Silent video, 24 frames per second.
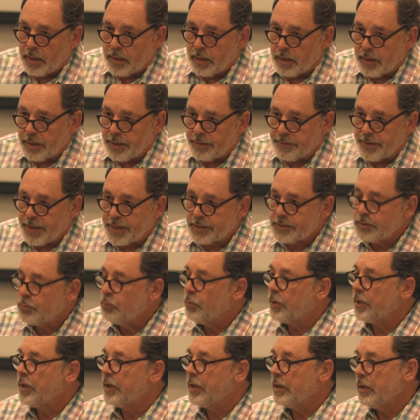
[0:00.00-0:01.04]
And
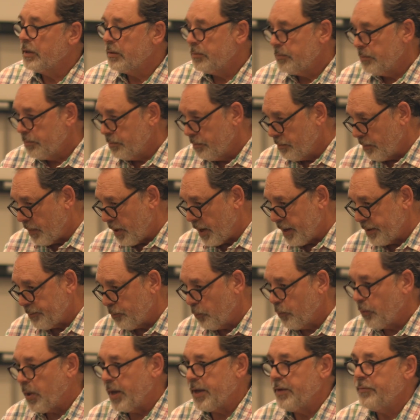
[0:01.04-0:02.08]
that's where my
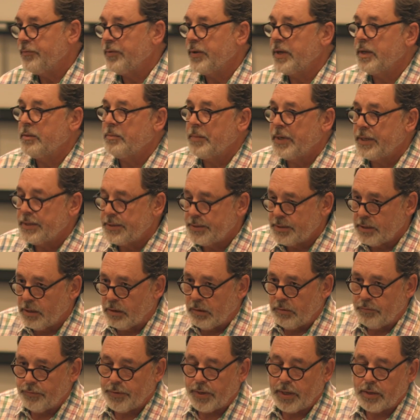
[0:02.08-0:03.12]
wife and
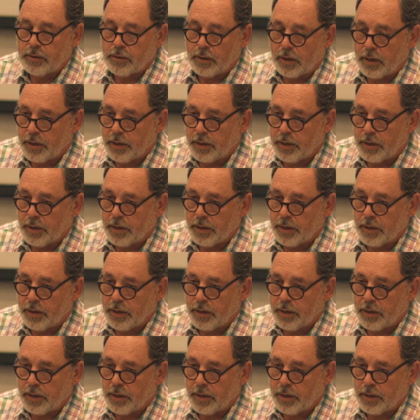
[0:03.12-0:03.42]
myself and